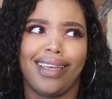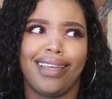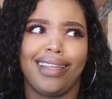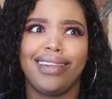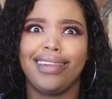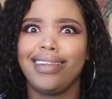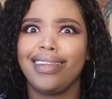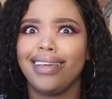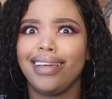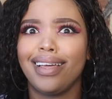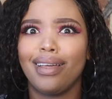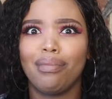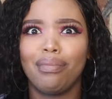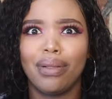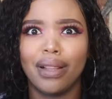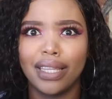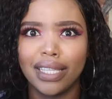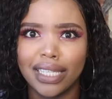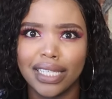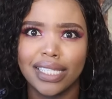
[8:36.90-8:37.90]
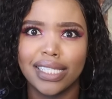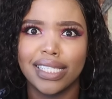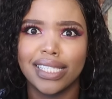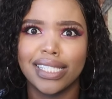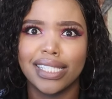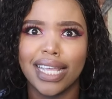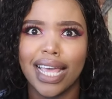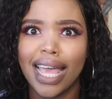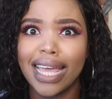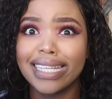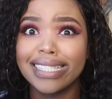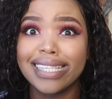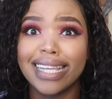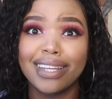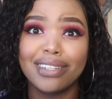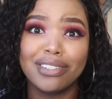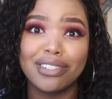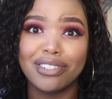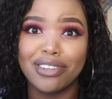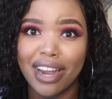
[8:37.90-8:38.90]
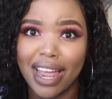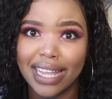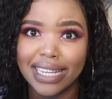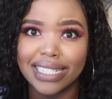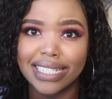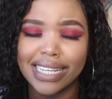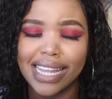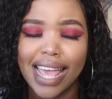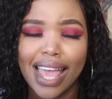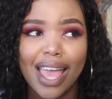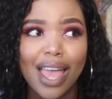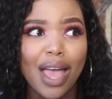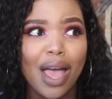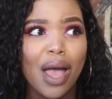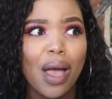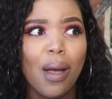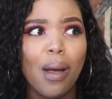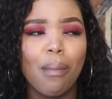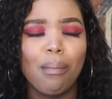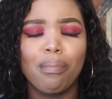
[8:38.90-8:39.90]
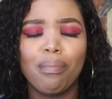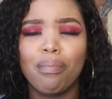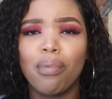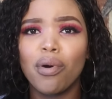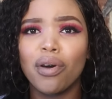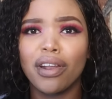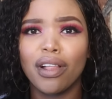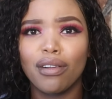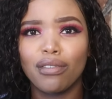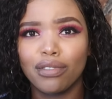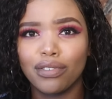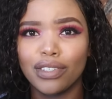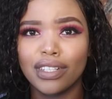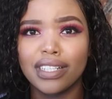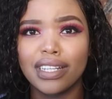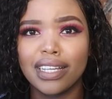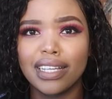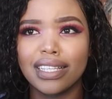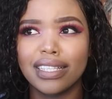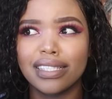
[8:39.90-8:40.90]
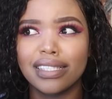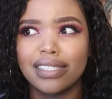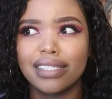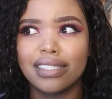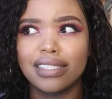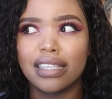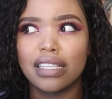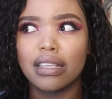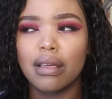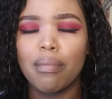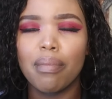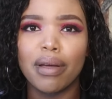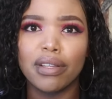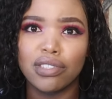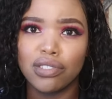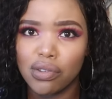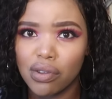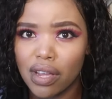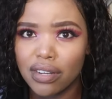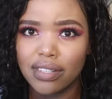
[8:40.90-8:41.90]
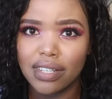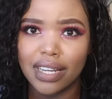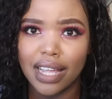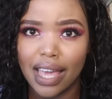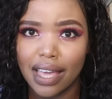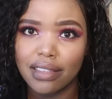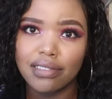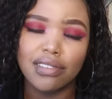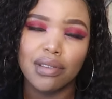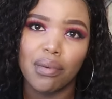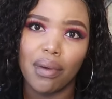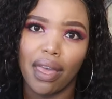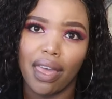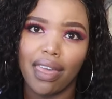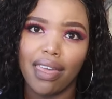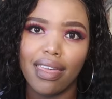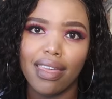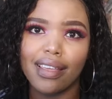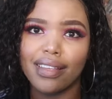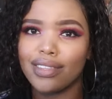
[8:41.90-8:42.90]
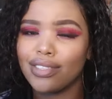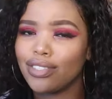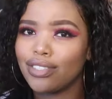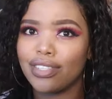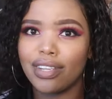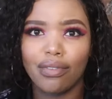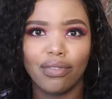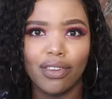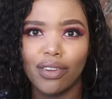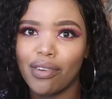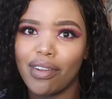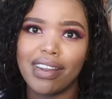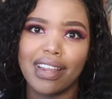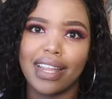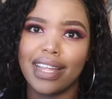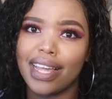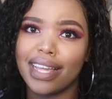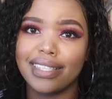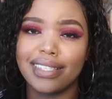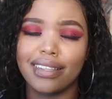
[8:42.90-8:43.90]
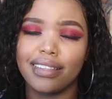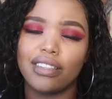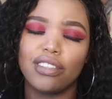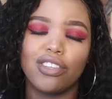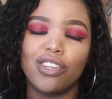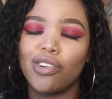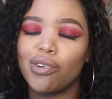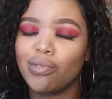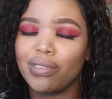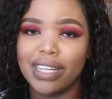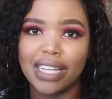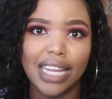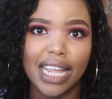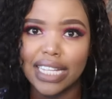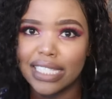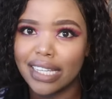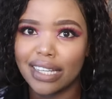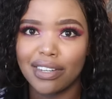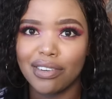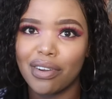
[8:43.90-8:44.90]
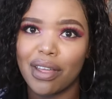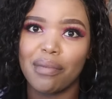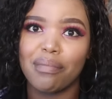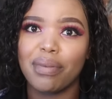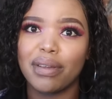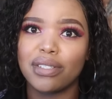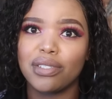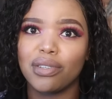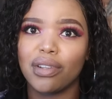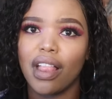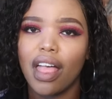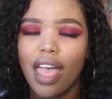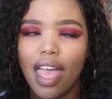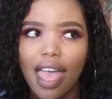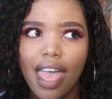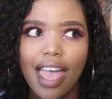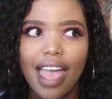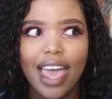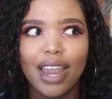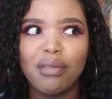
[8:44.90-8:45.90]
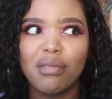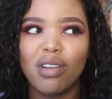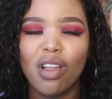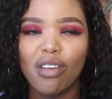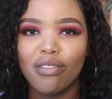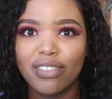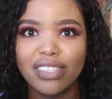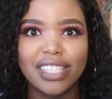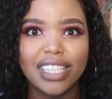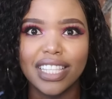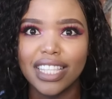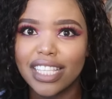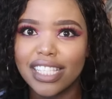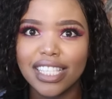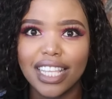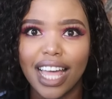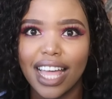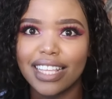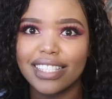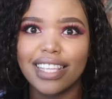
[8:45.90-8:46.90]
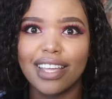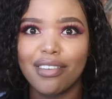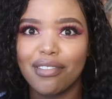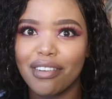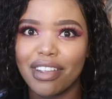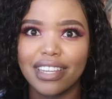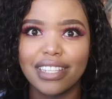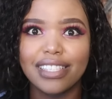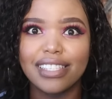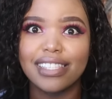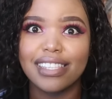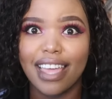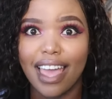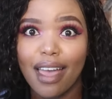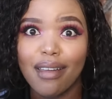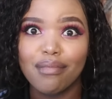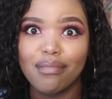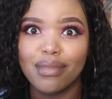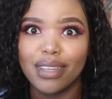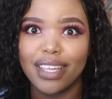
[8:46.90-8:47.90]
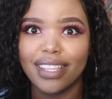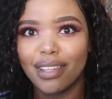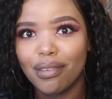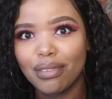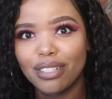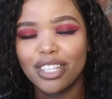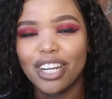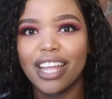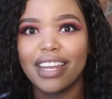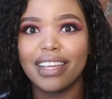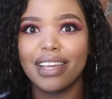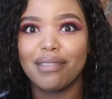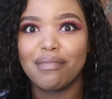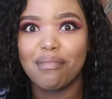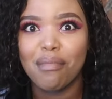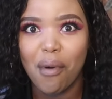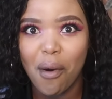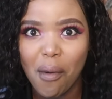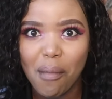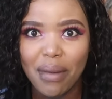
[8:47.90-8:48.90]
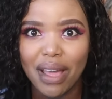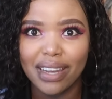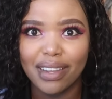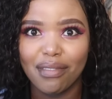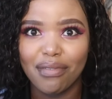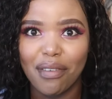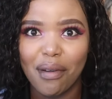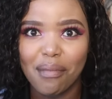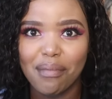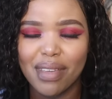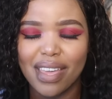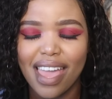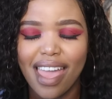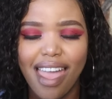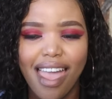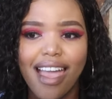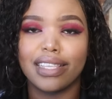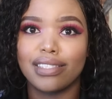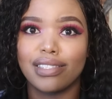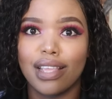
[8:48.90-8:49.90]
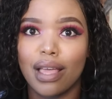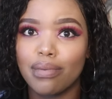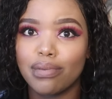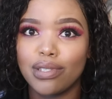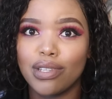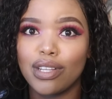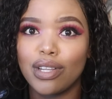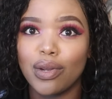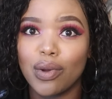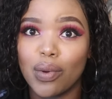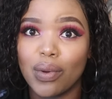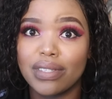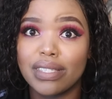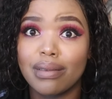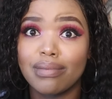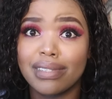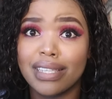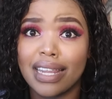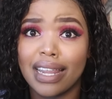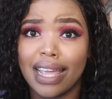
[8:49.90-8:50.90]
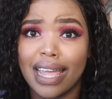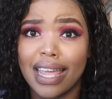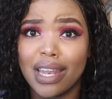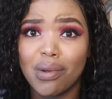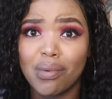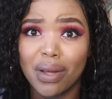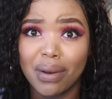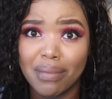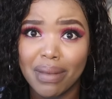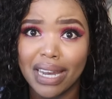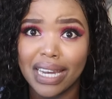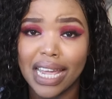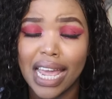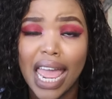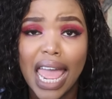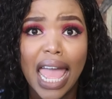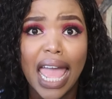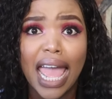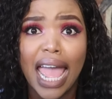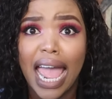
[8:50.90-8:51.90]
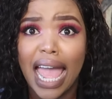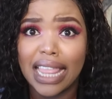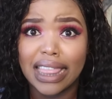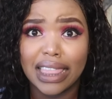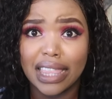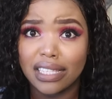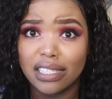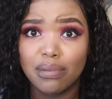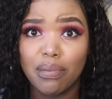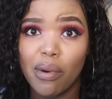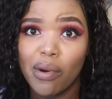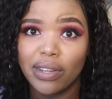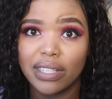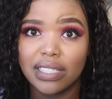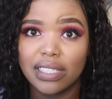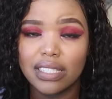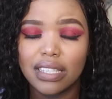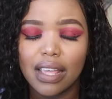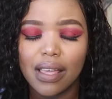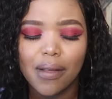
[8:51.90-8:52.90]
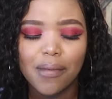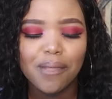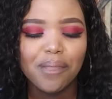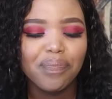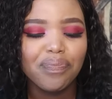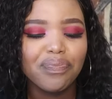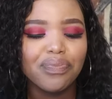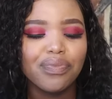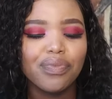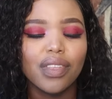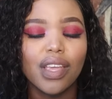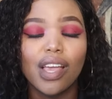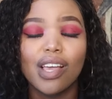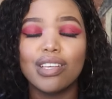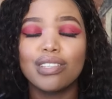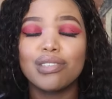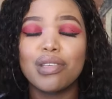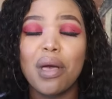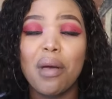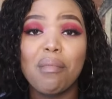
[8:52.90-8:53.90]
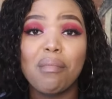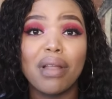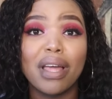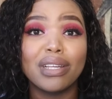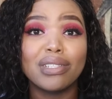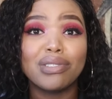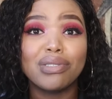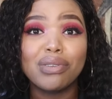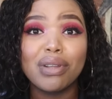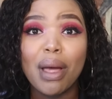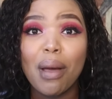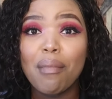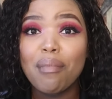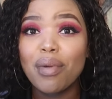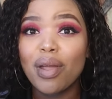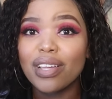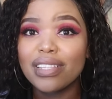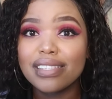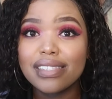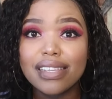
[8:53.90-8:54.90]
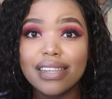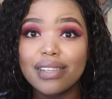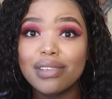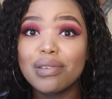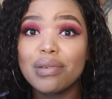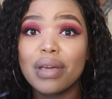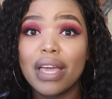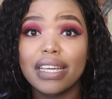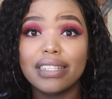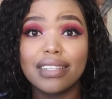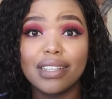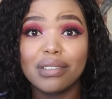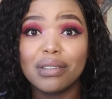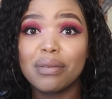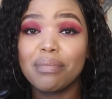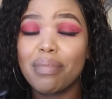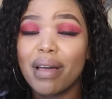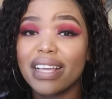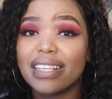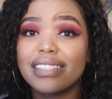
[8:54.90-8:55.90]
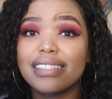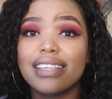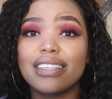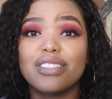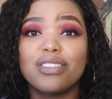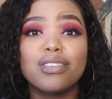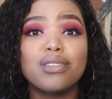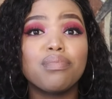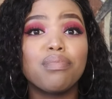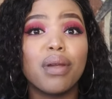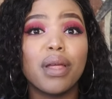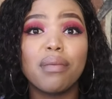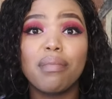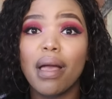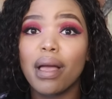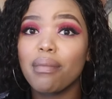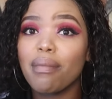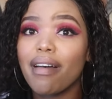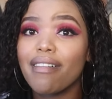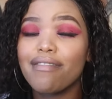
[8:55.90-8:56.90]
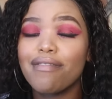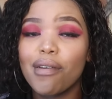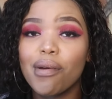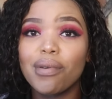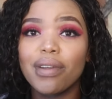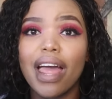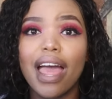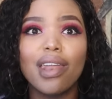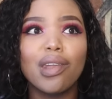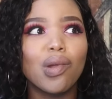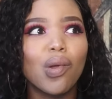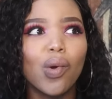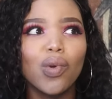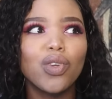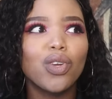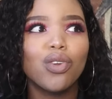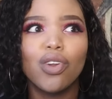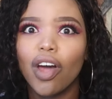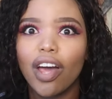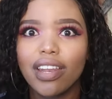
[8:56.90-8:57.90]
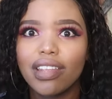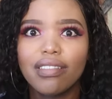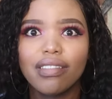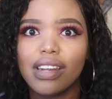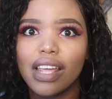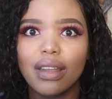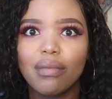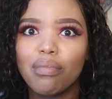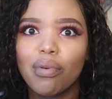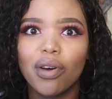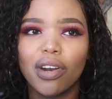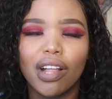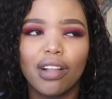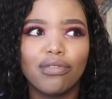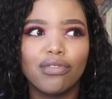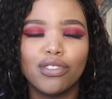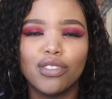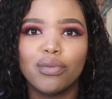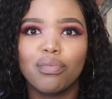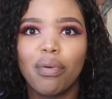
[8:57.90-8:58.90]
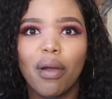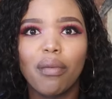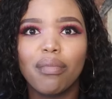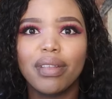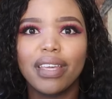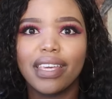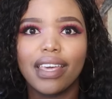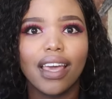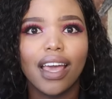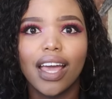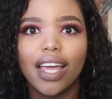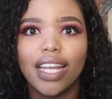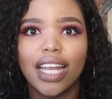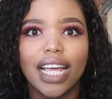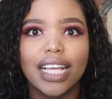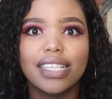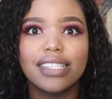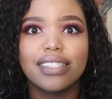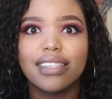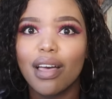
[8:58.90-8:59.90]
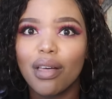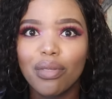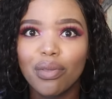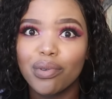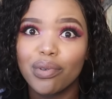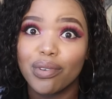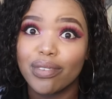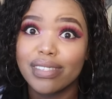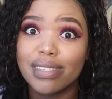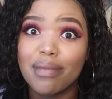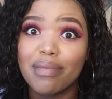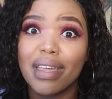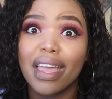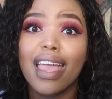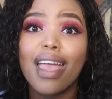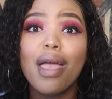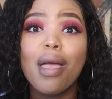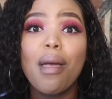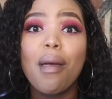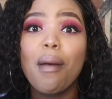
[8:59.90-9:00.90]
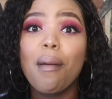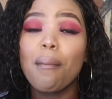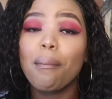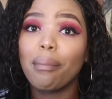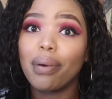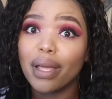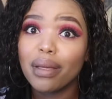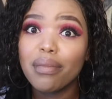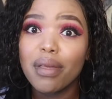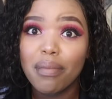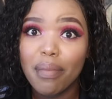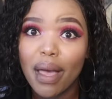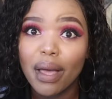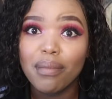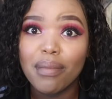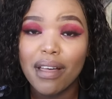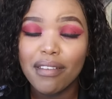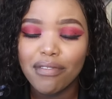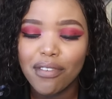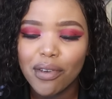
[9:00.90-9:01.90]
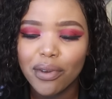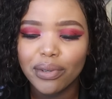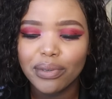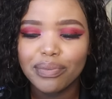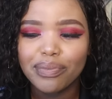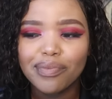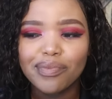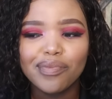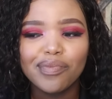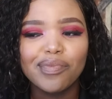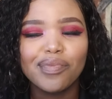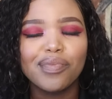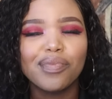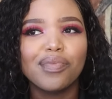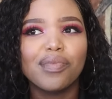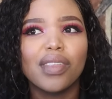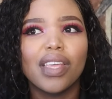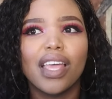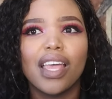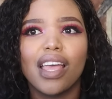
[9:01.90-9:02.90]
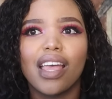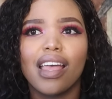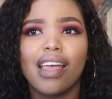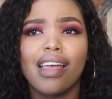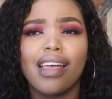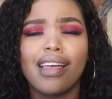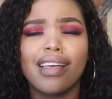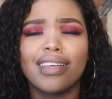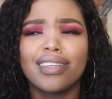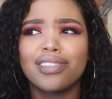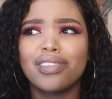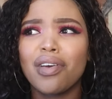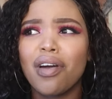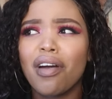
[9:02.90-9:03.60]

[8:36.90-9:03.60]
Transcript: "Nigga, please, 800 rand. Port Alfred is about 200 k's away. You definitely don't need it. You don't need 800 rand petrol." And I mean, obviously these guys had already scammed me. They were trying to get more money from me. There's absolutely no way I'm sending anyone money at this point. So I'm like, "Dude, I'm not sending you 800 bucks. Just bring back my phone. I know you're not even in Port Alfred. You're probably here like Southern or something. Bring me back my phone." So